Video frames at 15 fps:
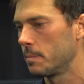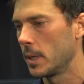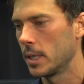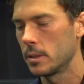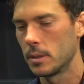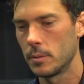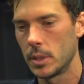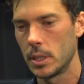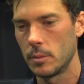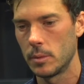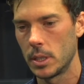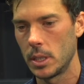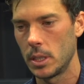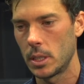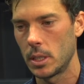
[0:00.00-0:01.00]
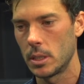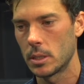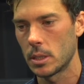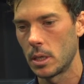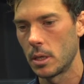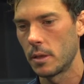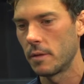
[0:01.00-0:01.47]
but when he is
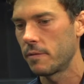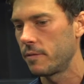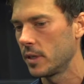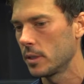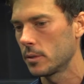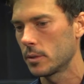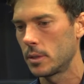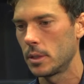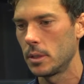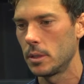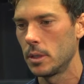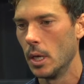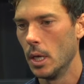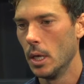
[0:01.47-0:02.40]
on the field, he